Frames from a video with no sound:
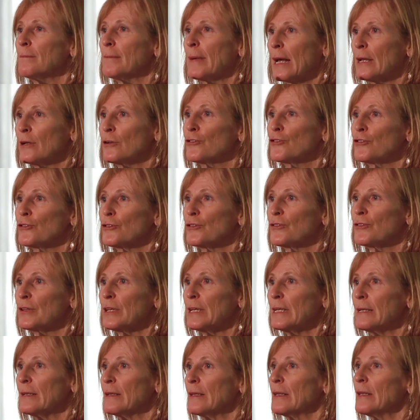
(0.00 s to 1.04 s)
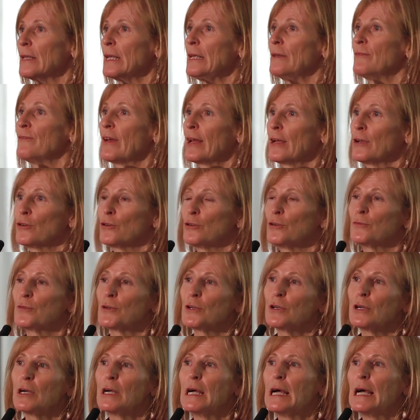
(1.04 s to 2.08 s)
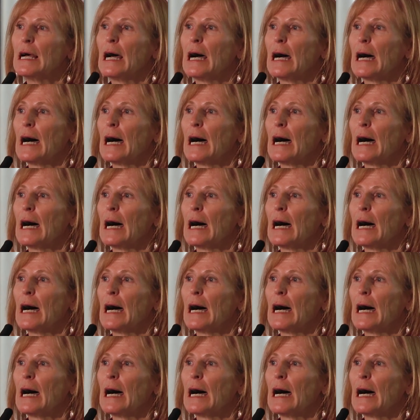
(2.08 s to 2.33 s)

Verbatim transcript: managers in Vancouver.